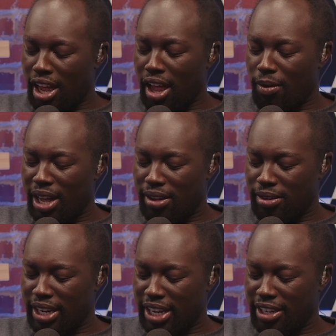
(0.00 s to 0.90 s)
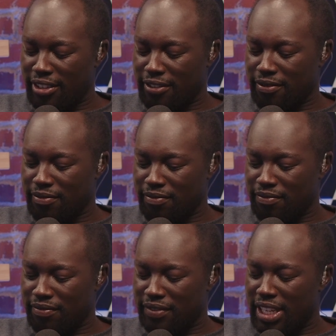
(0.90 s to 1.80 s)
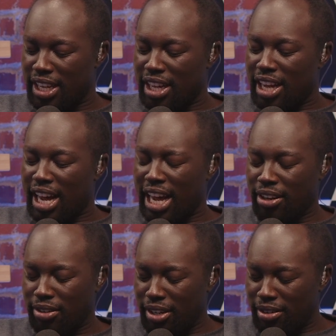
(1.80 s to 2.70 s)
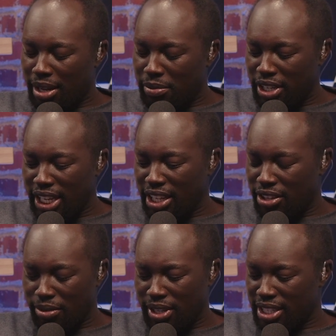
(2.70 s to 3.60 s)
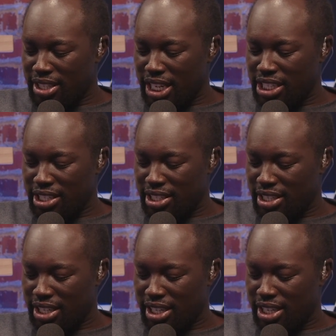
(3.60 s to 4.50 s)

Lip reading: Oh, wow. Okay. I don't know. I'm looking through this and I just...